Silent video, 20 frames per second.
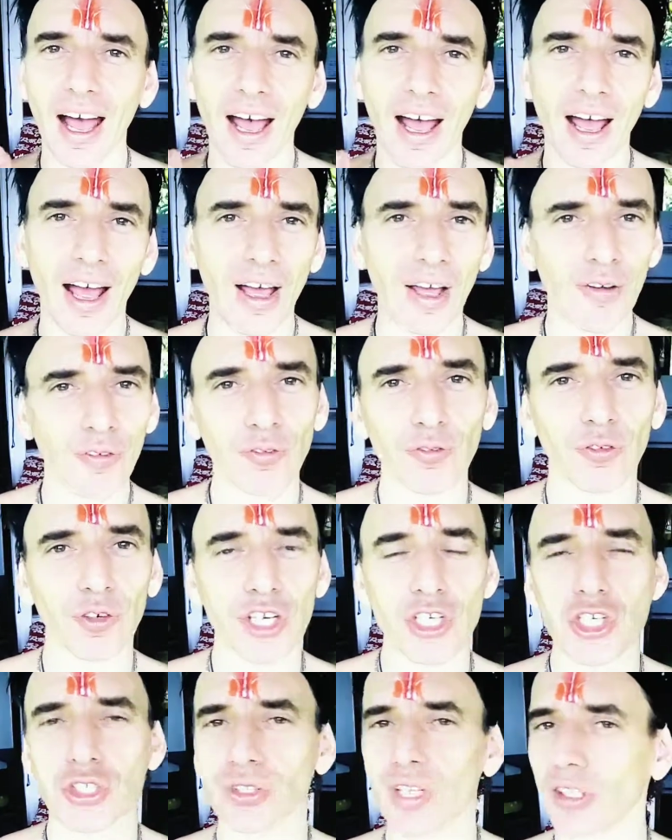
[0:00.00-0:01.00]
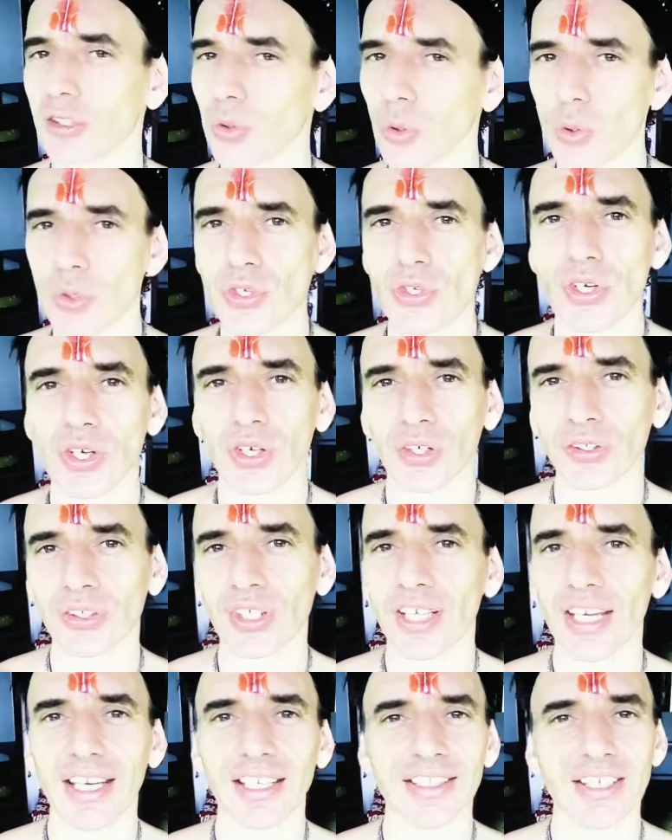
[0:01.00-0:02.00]
uh, friction that goes
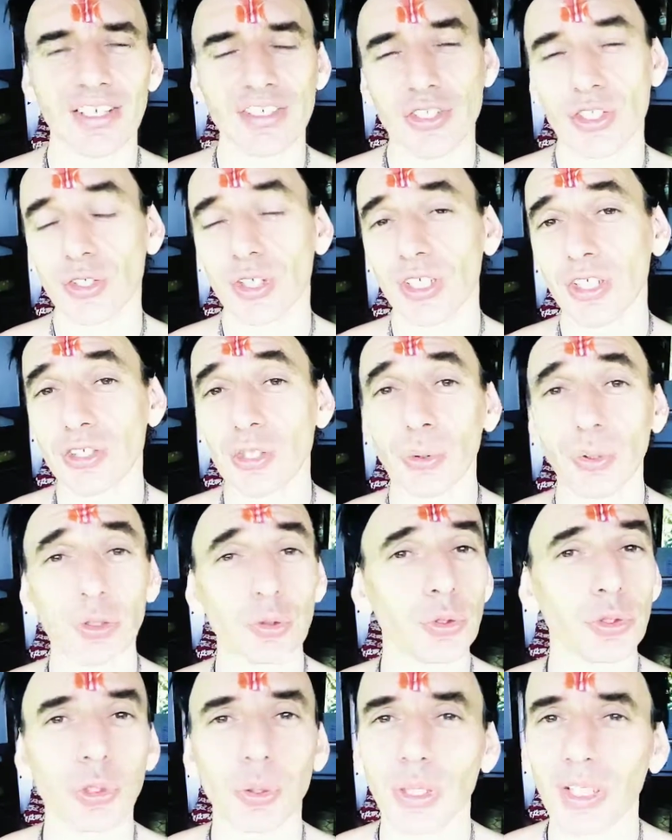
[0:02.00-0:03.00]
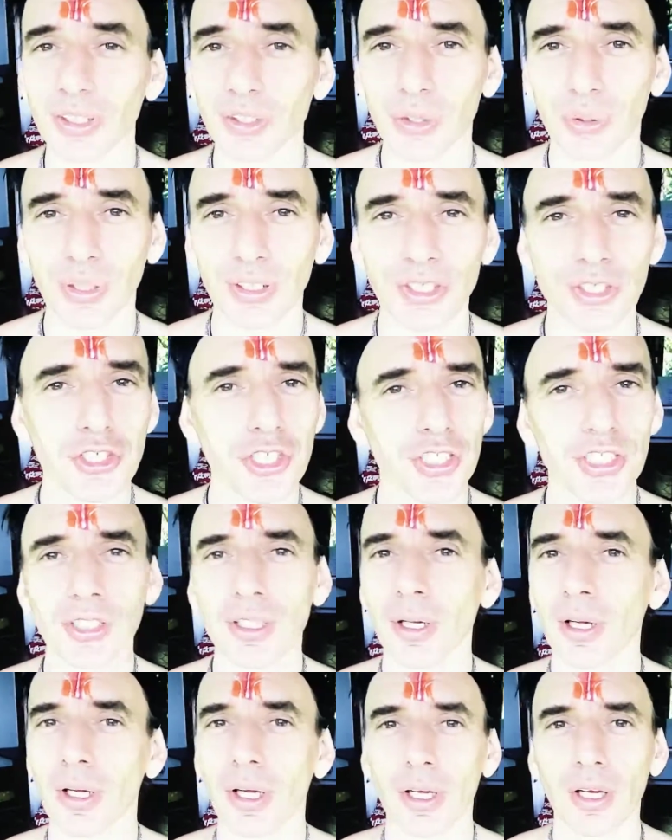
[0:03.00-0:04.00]
on and is, is going to drain your
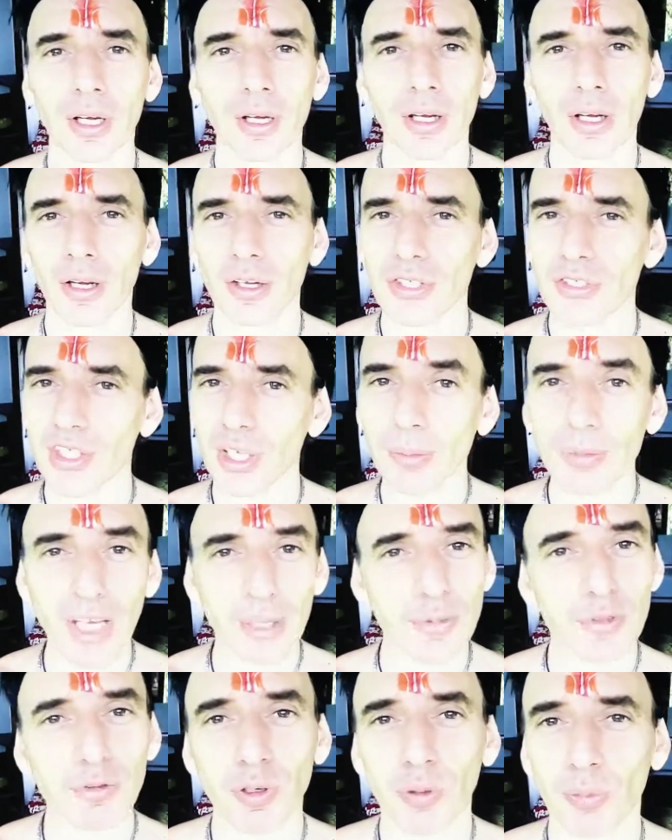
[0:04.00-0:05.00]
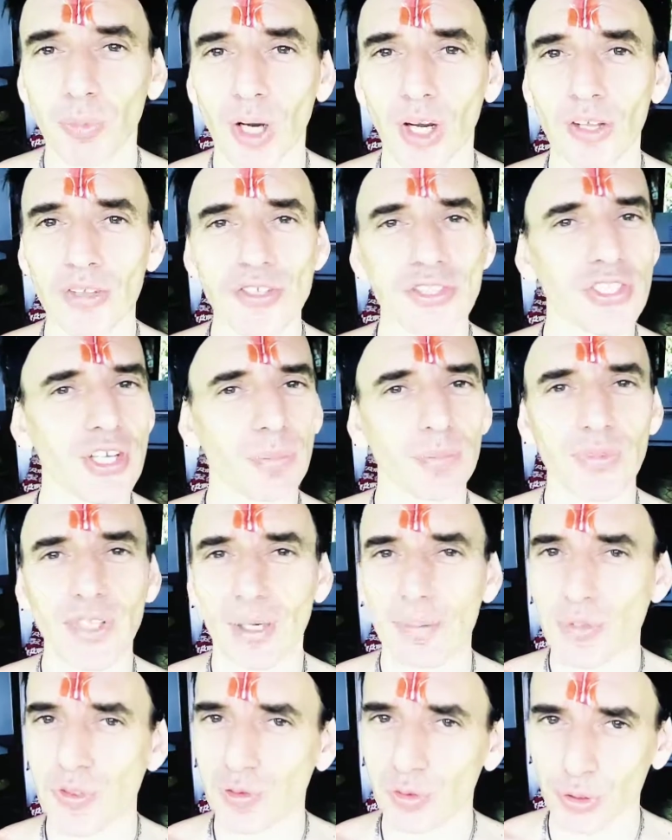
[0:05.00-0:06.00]
energy sometimes for months,
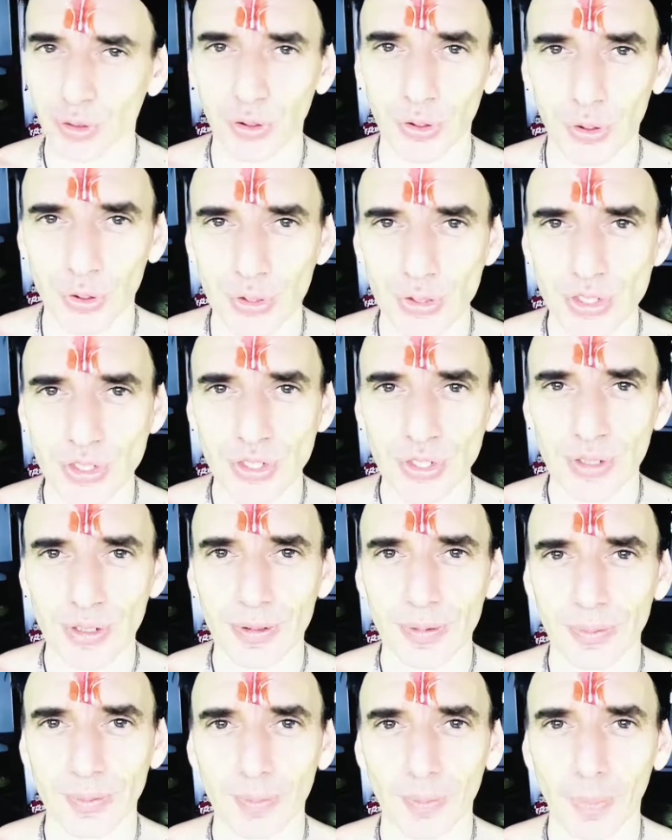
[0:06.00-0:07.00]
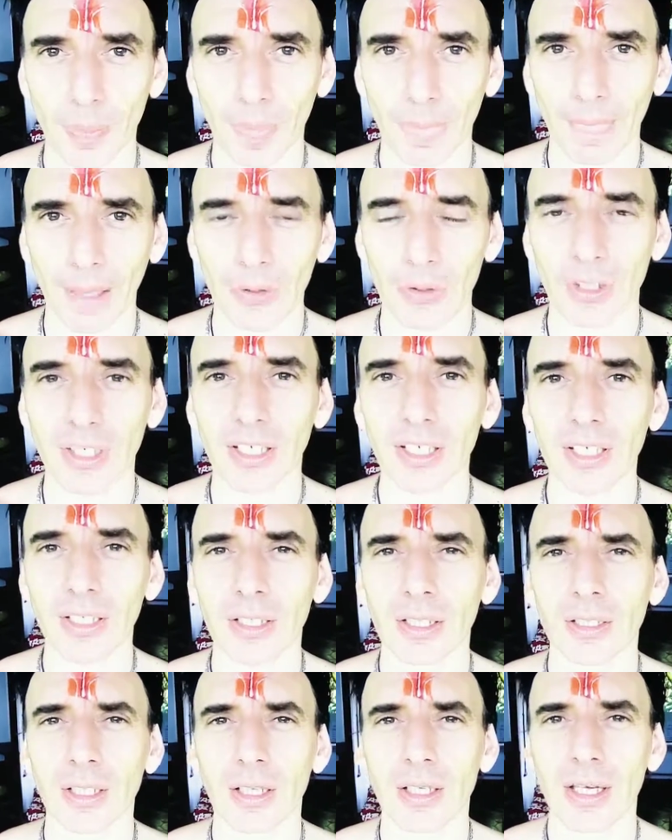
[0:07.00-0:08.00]
sometimes for years.
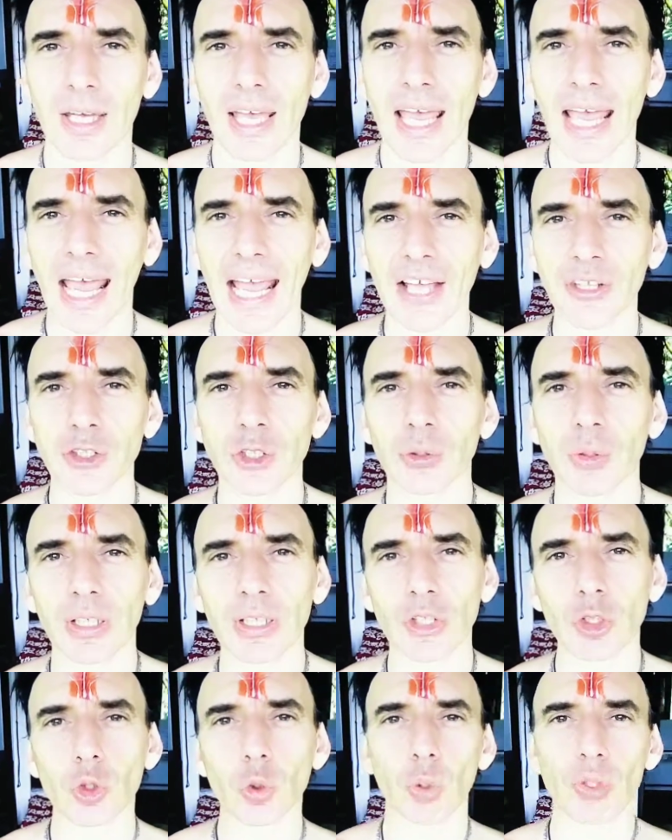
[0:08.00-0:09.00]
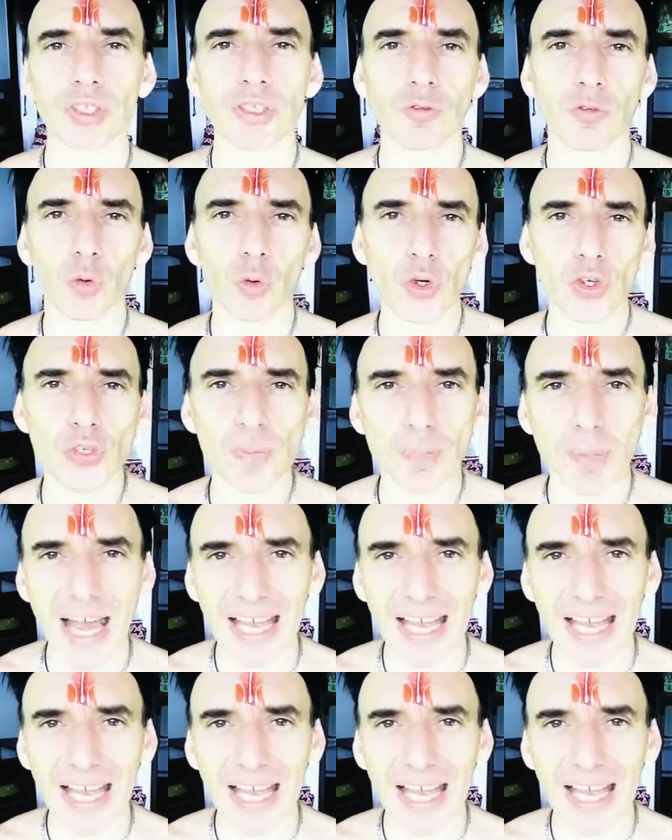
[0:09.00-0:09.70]
Okay? Entering into a divorce